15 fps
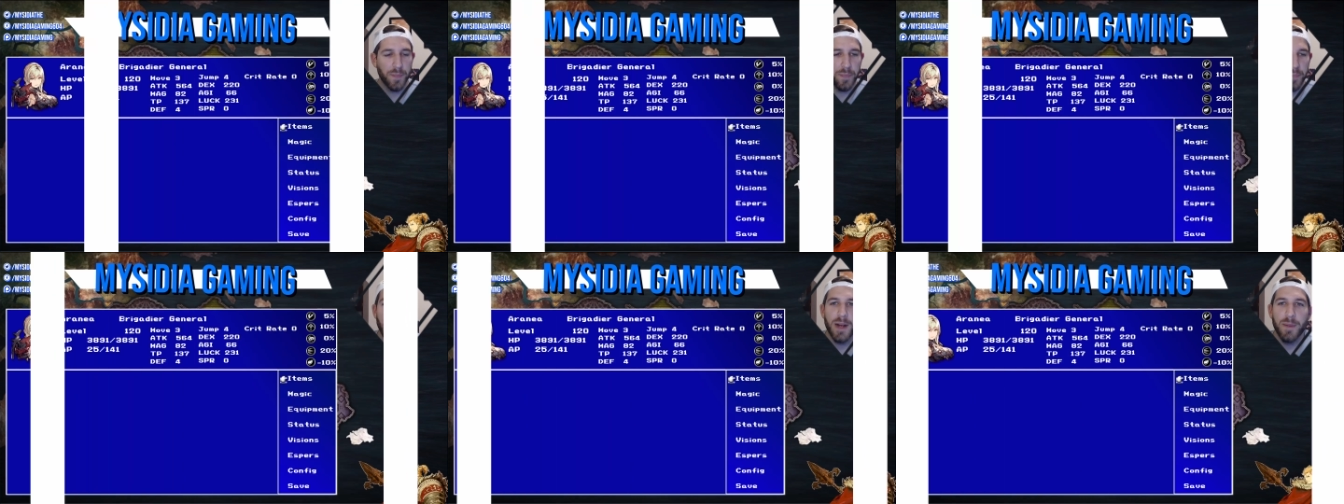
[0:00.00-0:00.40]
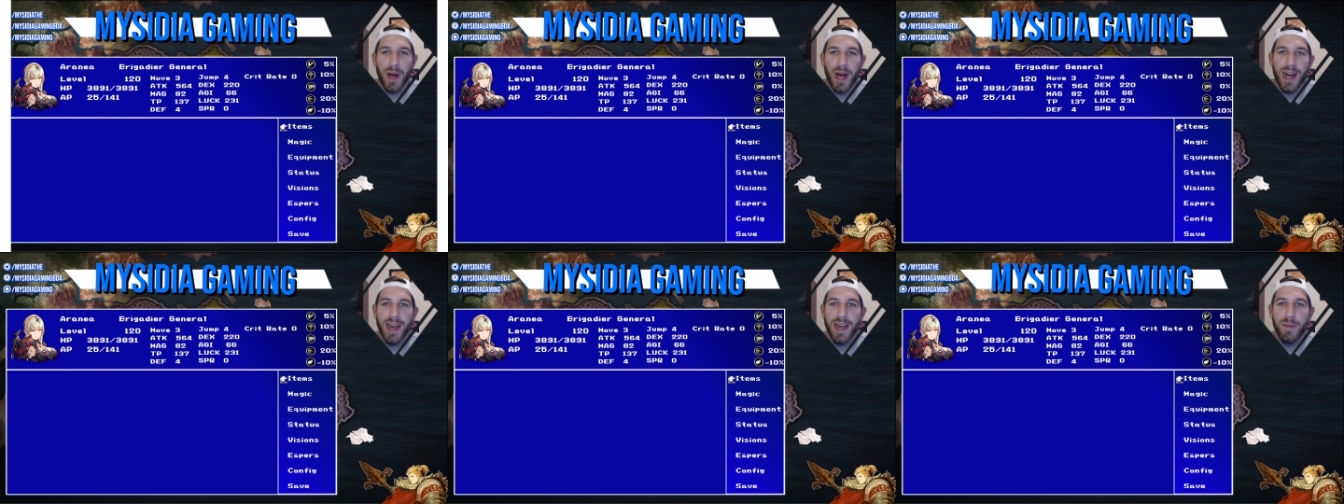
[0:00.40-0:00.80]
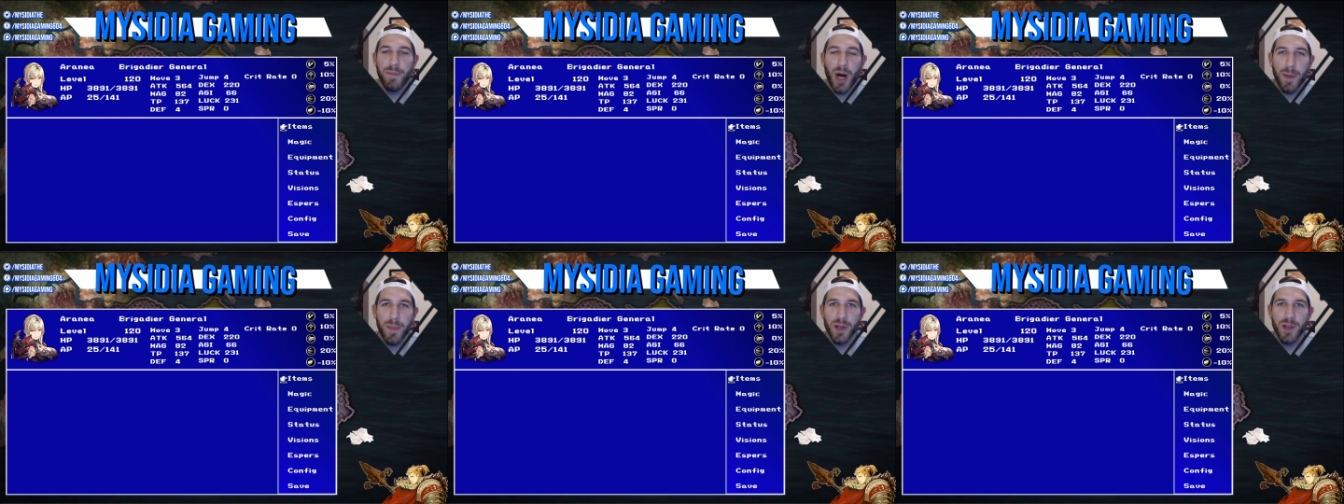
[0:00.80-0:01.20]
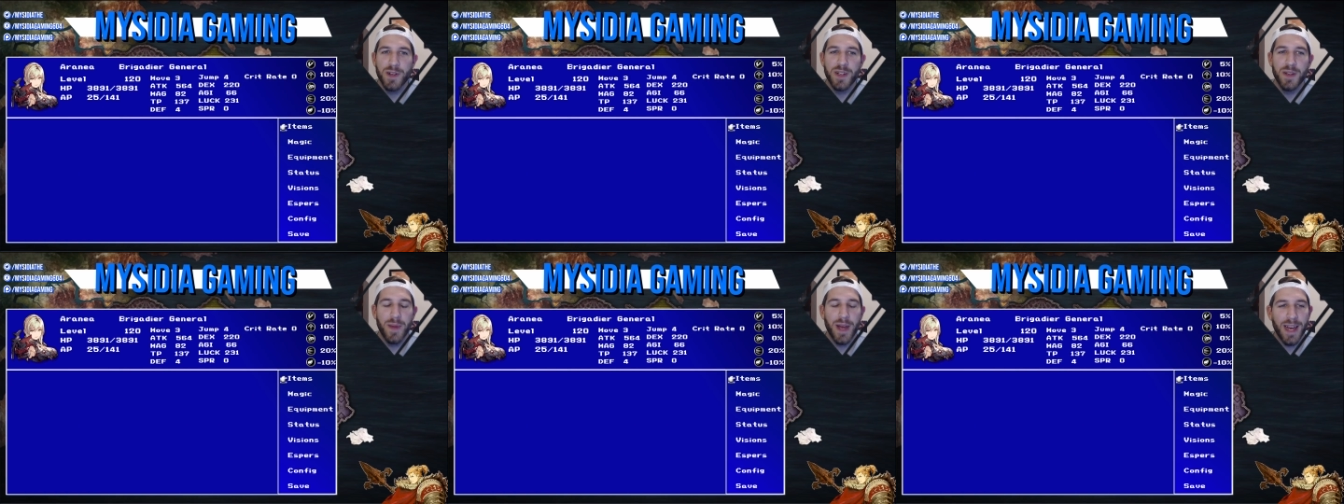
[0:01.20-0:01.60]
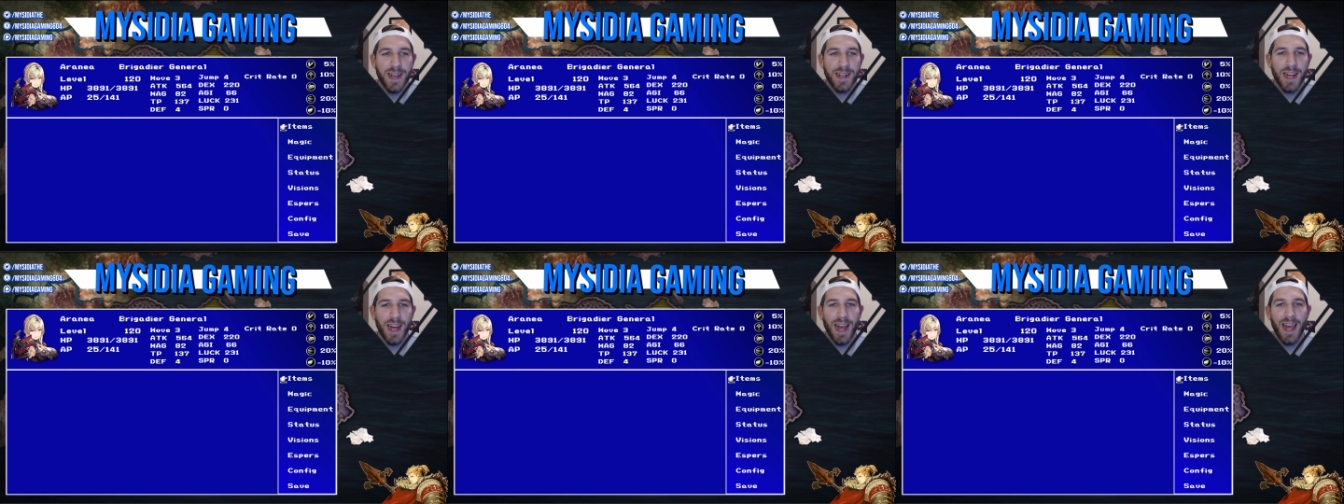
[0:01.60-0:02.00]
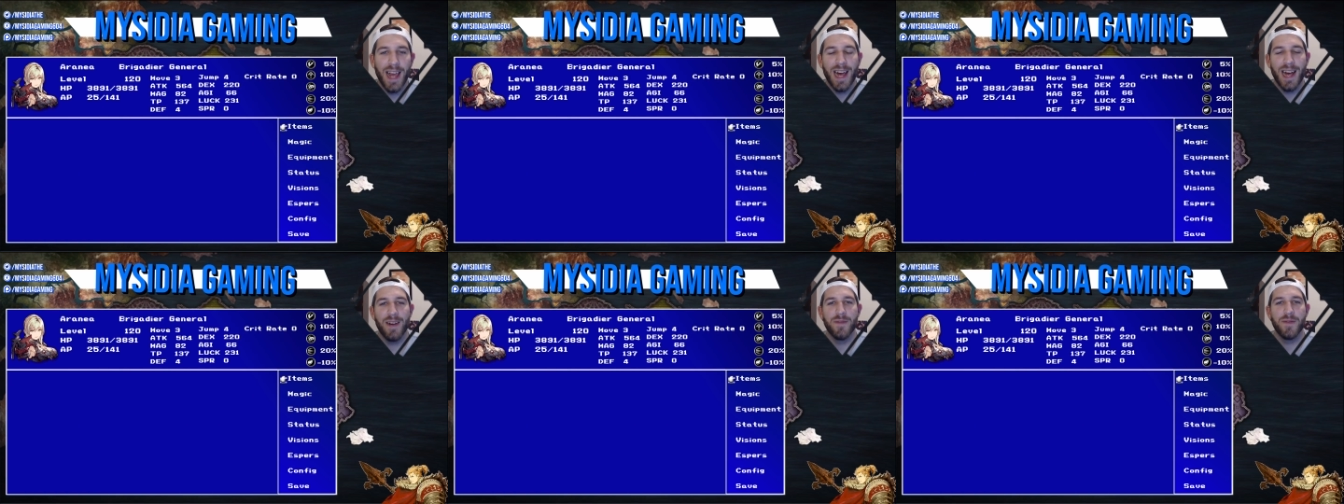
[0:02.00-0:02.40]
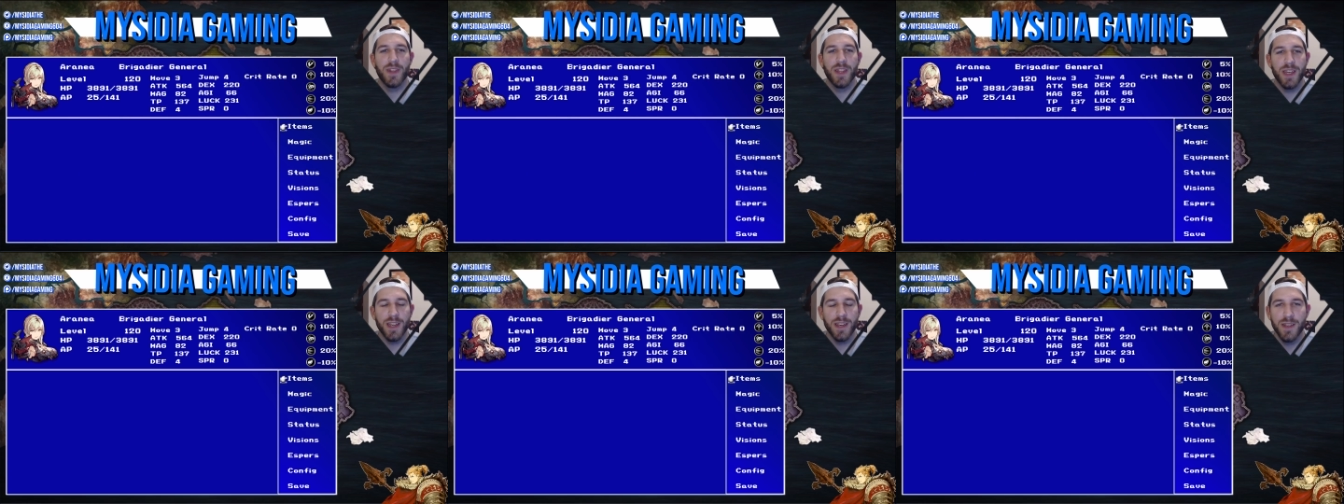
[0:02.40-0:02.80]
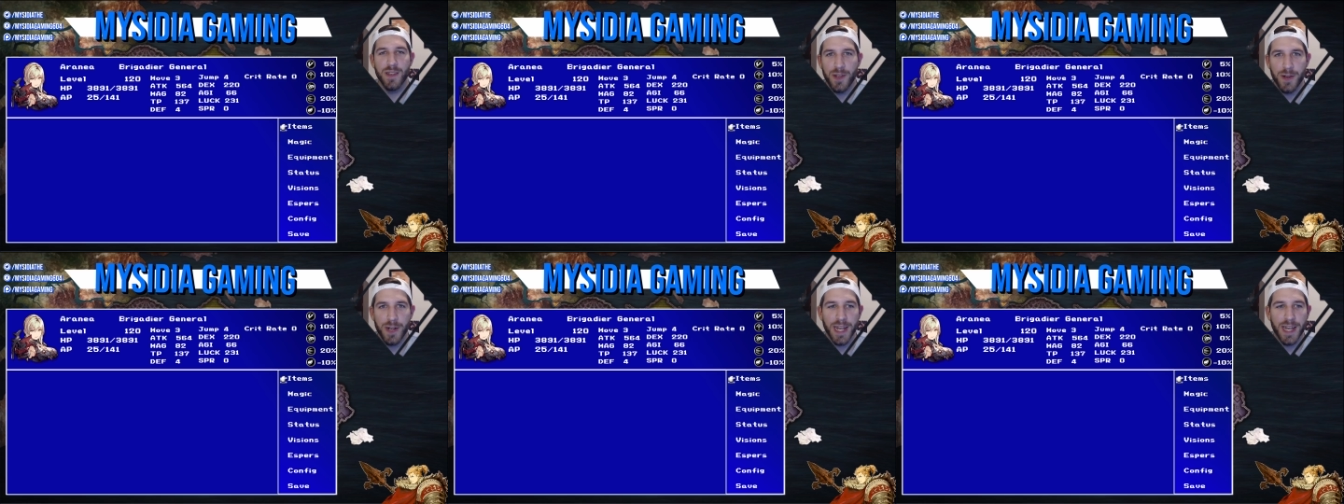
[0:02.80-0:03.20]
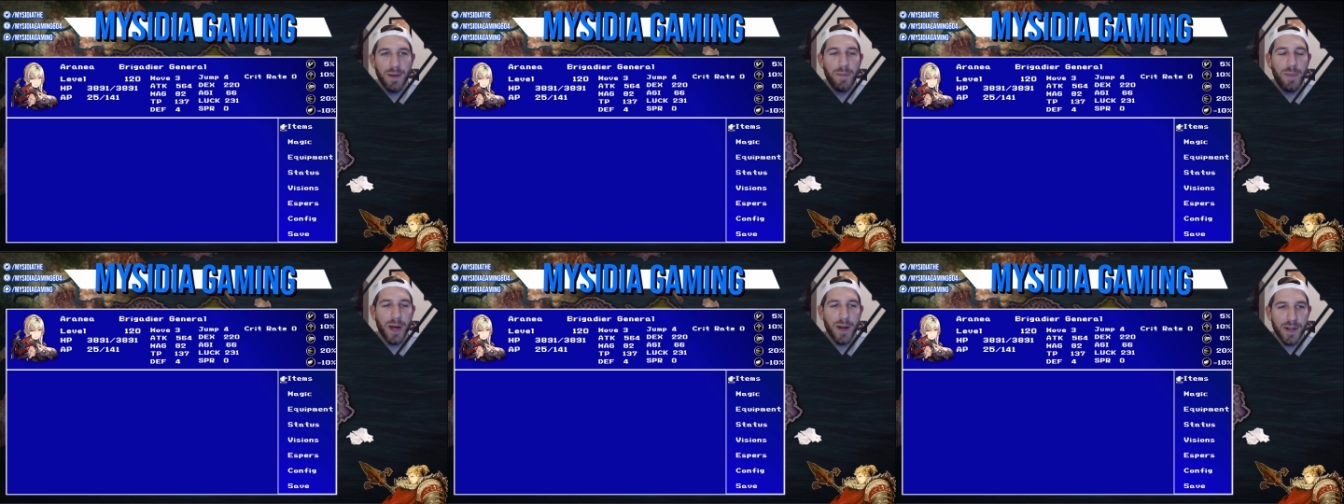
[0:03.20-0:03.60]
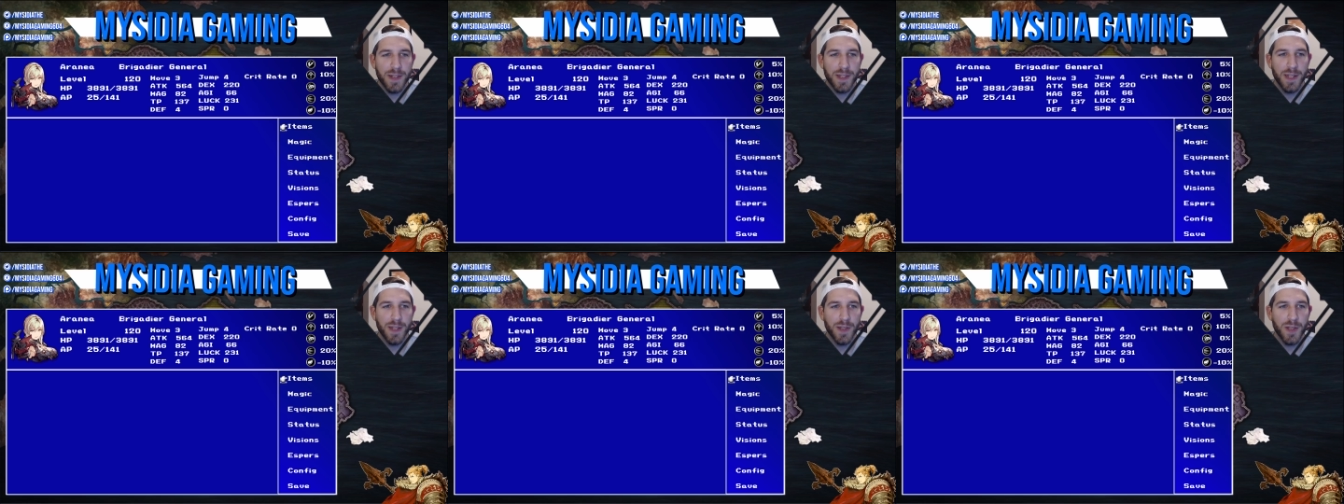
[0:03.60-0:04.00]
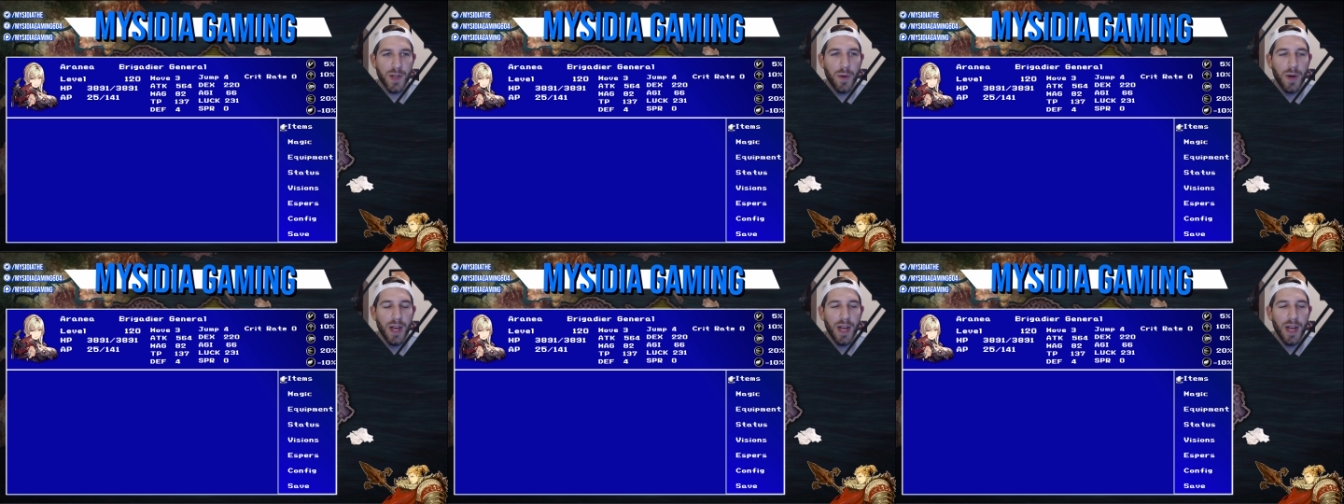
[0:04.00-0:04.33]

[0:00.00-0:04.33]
Back by popular demand, I have the unit comparison. So